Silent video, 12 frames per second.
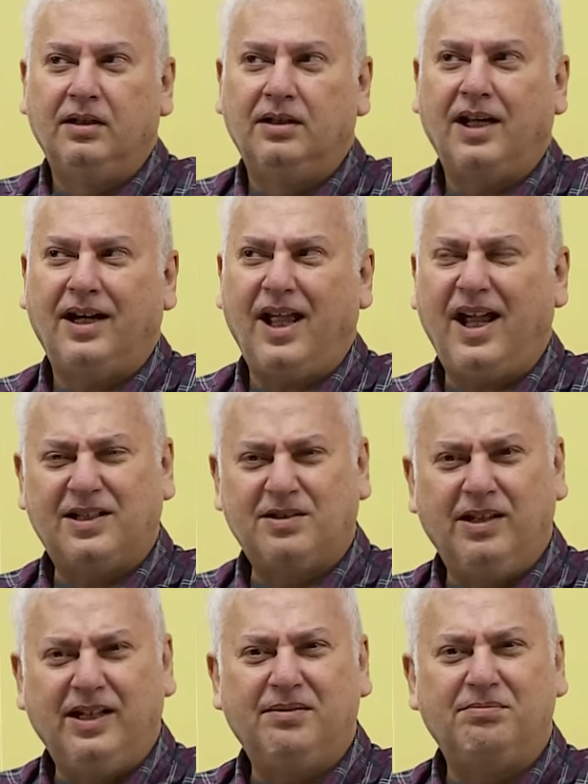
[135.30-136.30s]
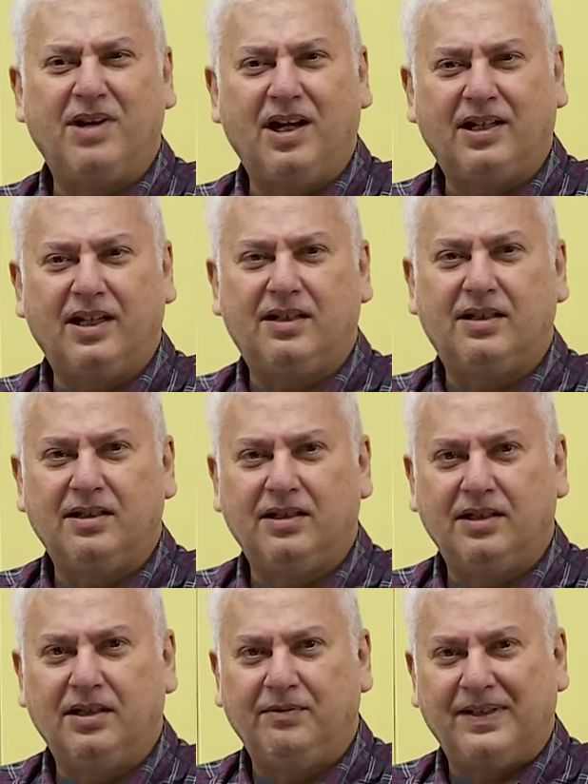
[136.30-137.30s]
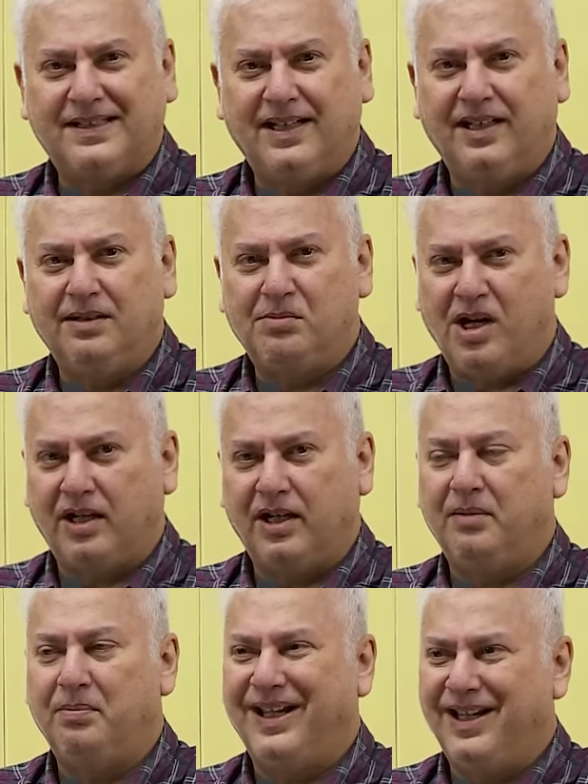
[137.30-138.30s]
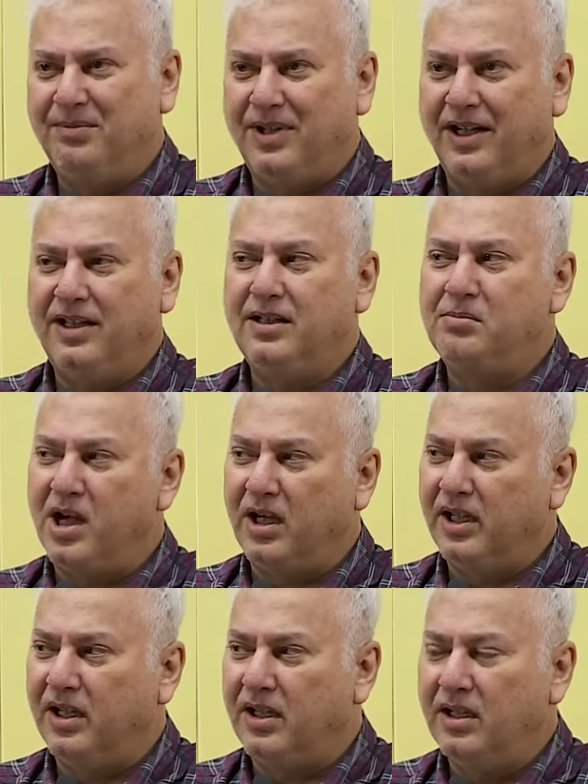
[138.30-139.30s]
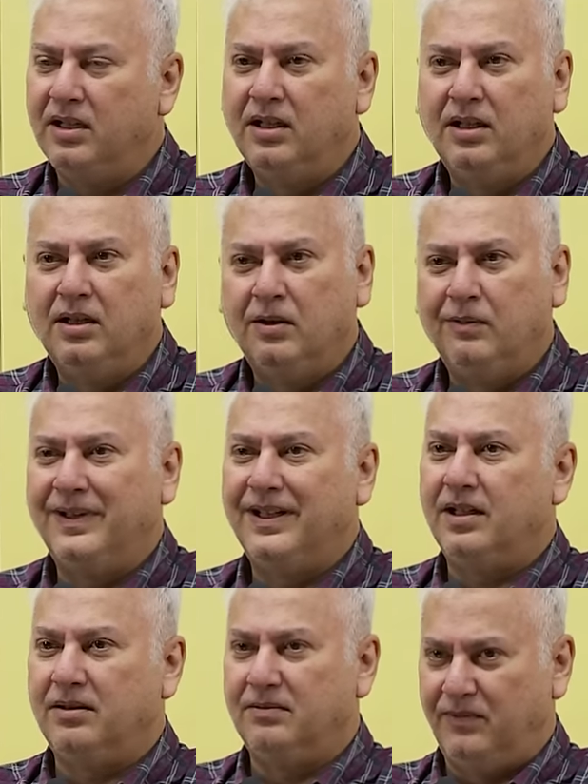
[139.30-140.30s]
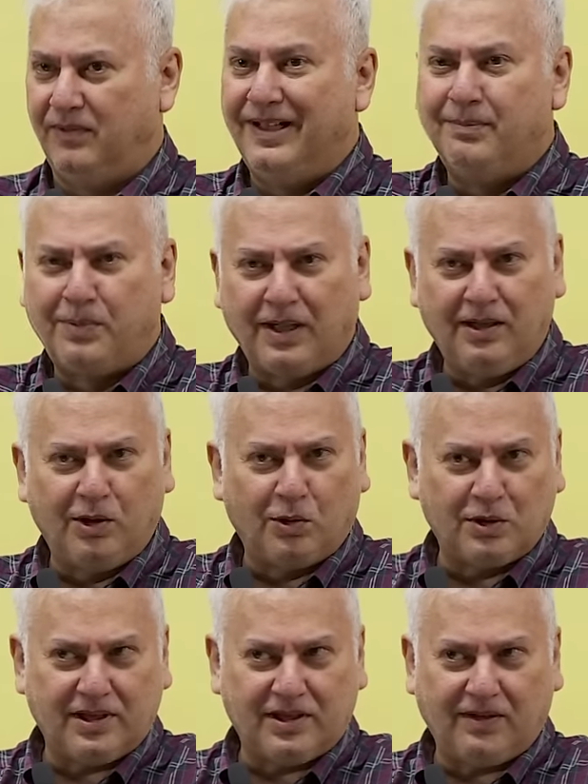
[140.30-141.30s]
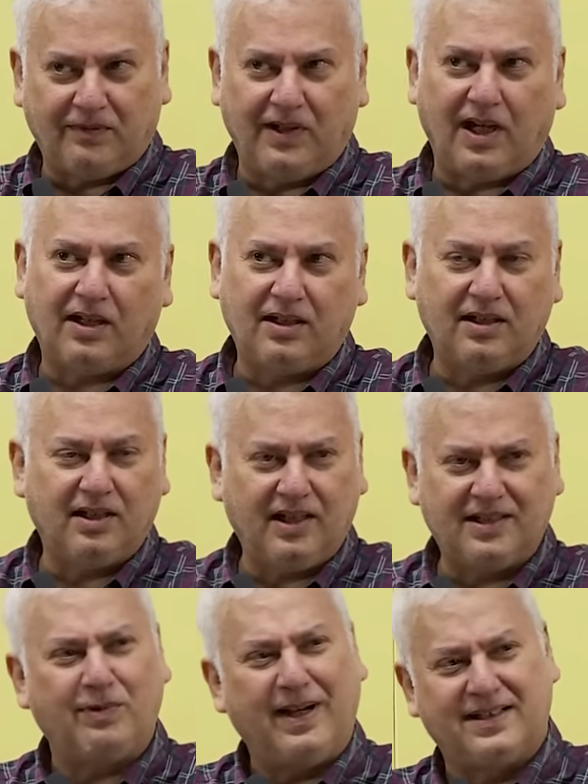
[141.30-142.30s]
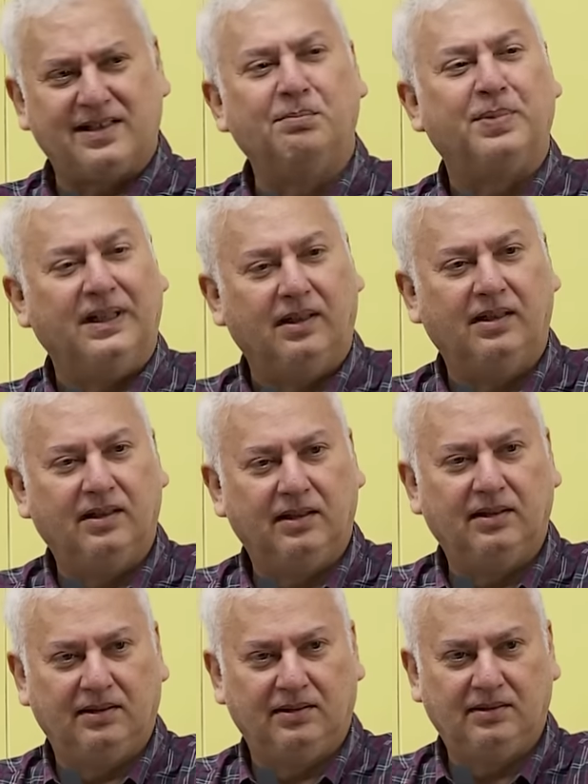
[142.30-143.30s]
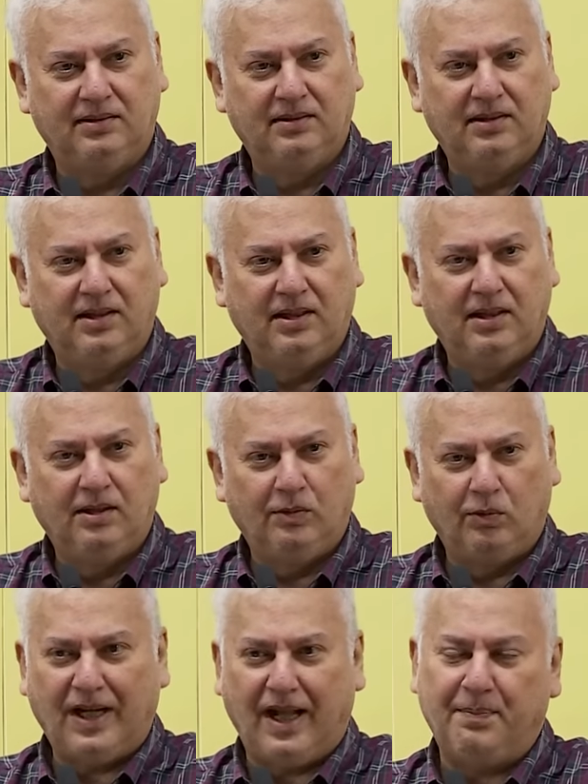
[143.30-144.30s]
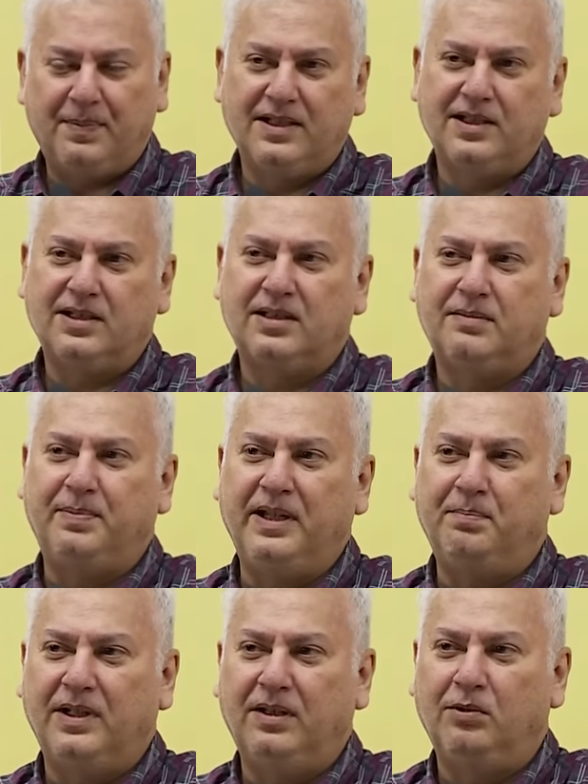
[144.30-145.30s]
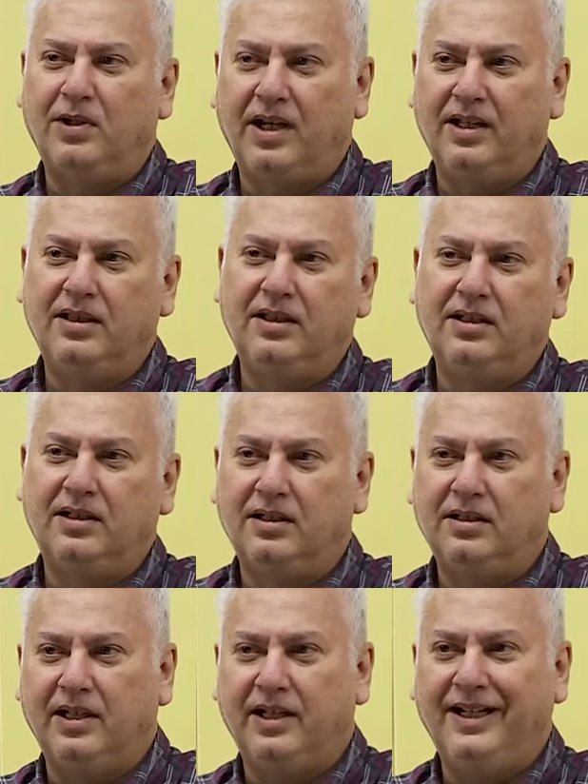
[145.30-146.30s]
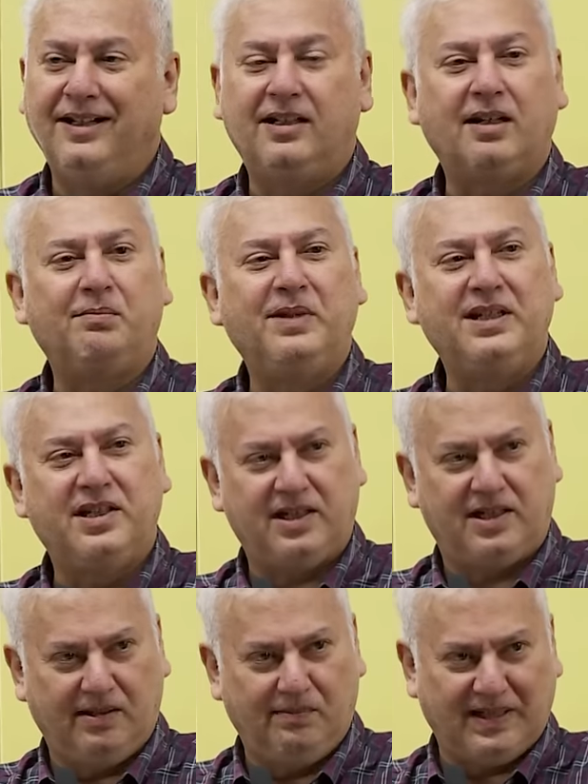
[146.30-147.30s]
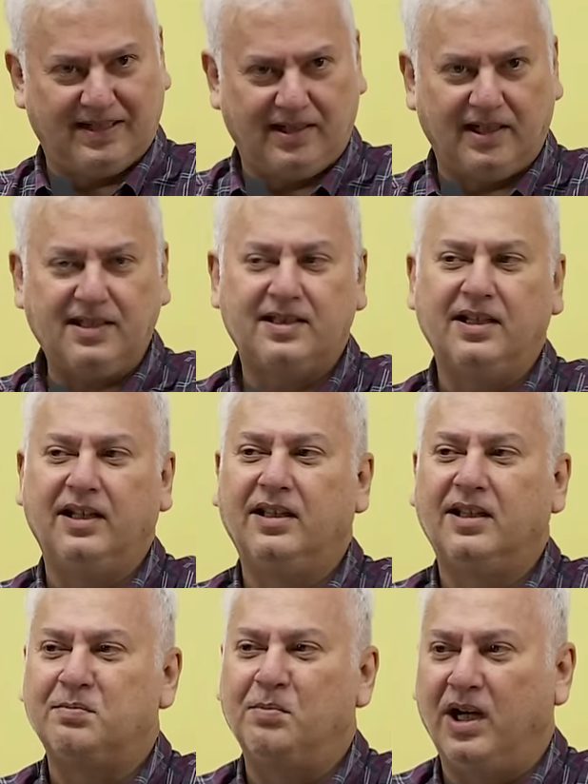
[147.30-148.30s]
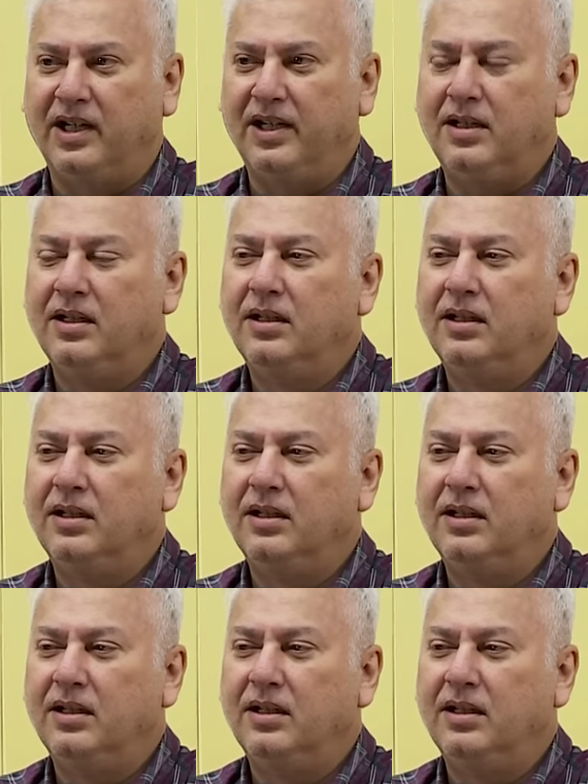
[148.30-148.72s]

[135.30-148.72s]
that actually market, investing in the market, making money in the market, with a liberal dosage of luck is quite simple. What happens is people who are in the intermediation business in this market